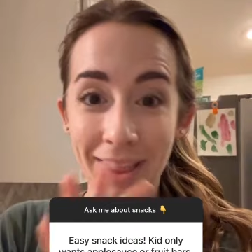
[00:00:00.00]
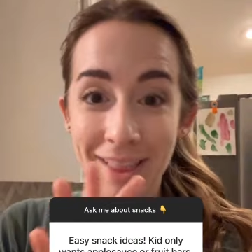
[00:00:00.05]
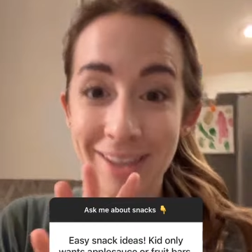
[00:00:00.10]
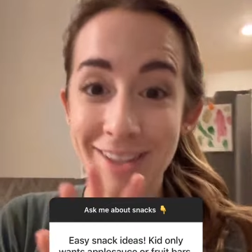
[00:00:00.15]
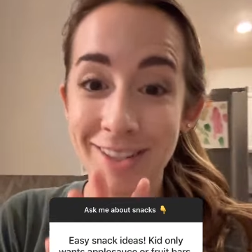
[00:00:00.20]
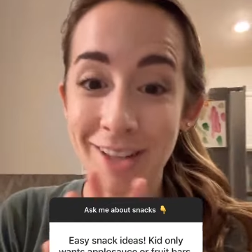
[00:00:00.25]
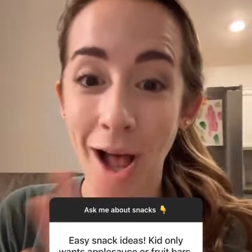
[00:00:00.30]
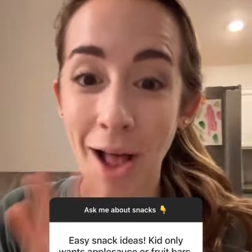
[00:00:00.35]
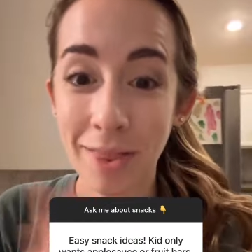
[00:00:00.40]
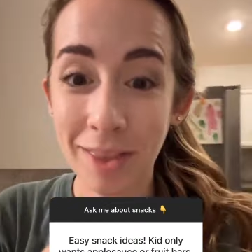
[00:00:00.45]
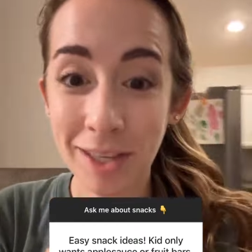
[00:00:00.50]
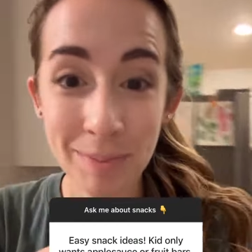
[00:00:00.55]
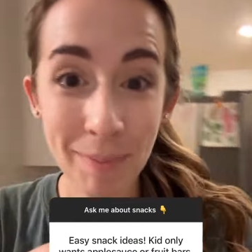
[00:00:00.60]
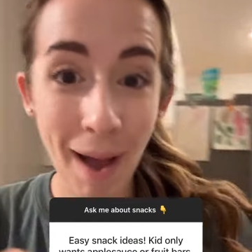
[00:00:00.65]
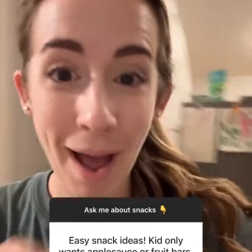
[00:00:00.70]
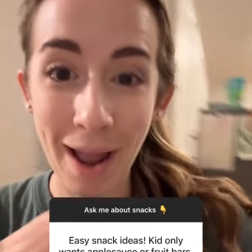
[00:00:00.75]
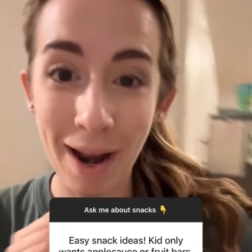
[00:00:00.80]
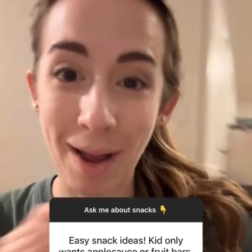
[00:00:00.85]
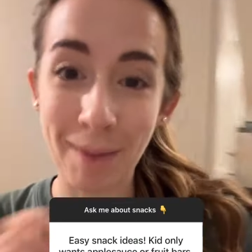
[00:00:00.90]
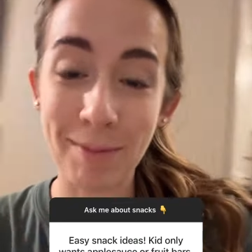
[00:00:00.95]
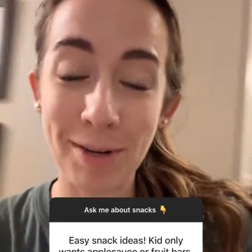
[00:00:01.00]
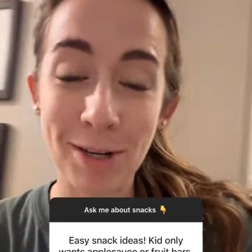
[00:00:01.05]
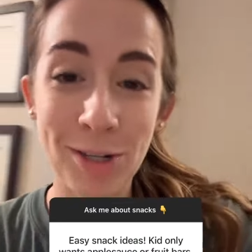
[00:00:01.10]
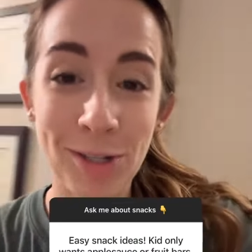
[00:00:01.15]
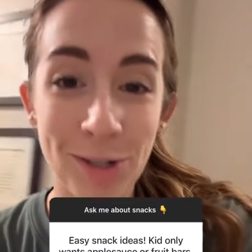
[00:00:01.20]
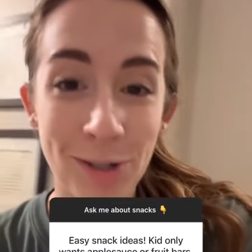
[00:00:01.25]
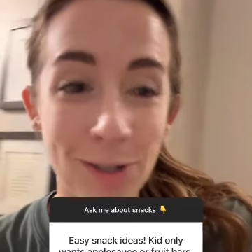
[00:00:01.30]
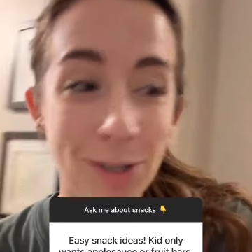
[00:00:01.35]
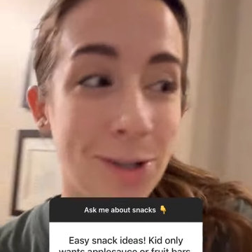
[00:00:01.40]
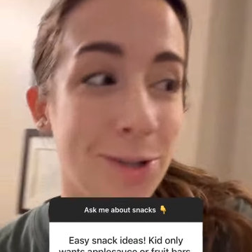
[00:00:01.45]
is on the spot. I'm going to
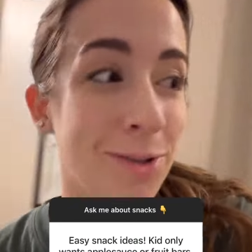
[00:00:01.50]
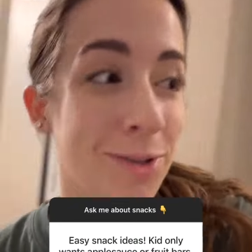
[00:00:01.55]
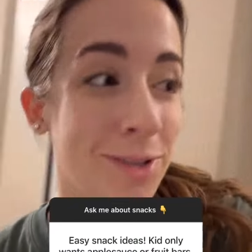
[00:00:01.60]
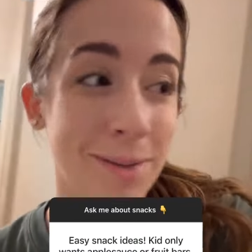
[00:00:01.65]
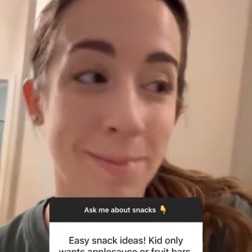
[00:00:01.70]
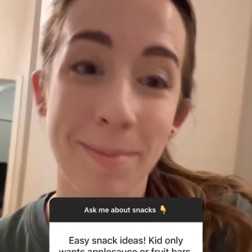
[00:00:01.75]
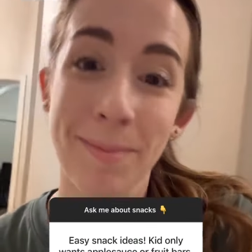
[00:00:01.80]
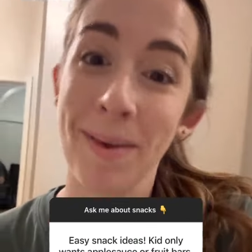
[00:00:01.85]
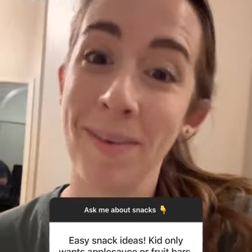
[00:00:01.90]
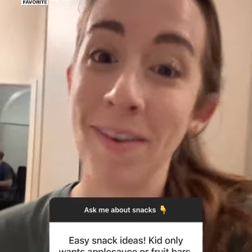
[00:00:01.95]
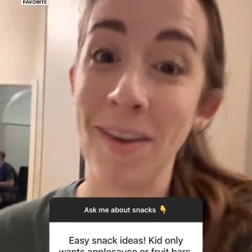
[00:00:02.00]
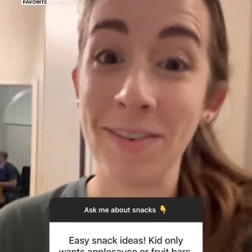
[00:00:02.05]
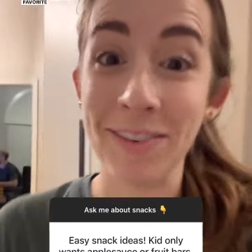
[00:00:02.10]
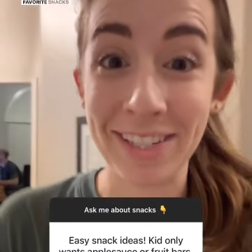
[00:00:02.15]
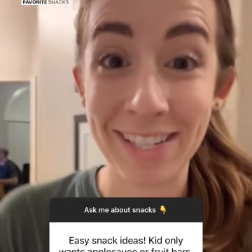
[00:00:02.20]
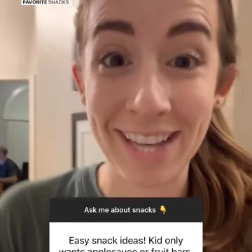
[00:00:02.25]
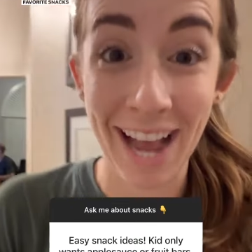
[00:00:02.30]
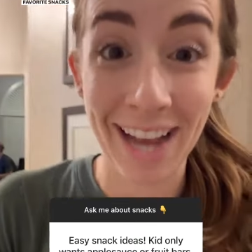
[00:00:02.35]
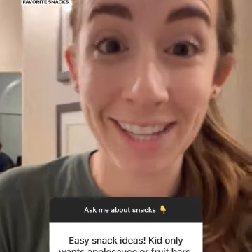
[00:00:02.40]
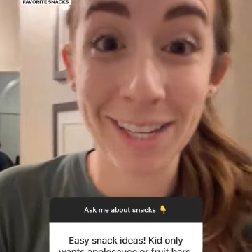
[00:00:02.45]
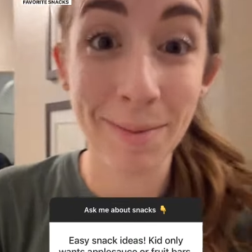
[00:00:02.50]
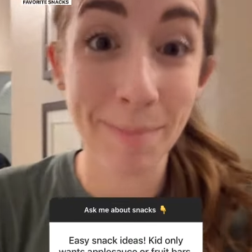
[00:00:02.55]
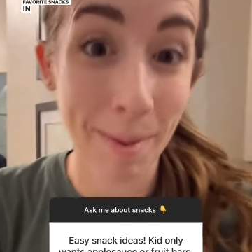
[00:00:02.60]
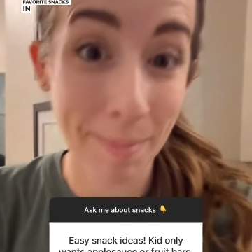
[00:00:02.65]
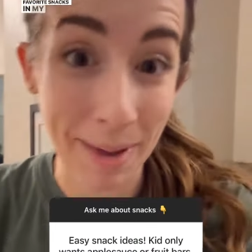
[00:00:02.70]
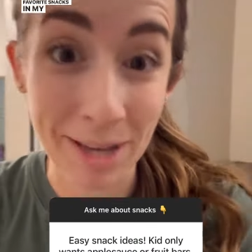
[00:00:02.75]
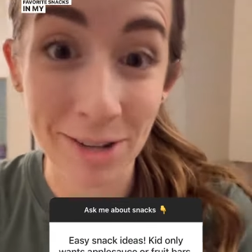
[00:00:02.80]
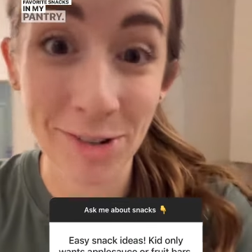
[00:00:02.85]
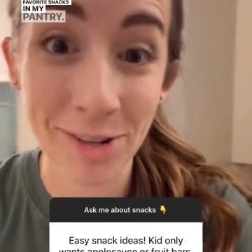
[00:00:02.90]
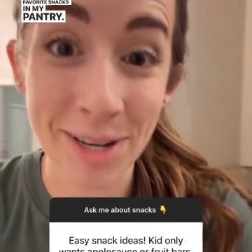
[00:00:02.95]
show you some of my favorite snacks in my
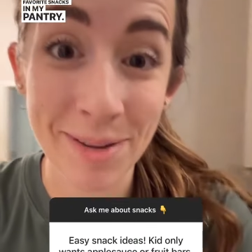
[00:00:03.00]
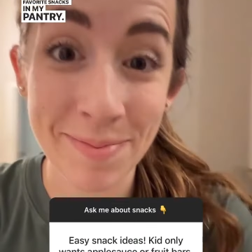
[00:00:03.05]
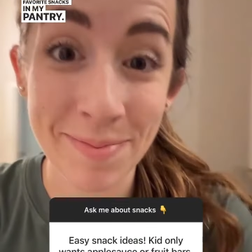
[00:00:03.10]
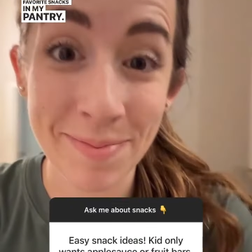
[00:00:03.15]
pantry.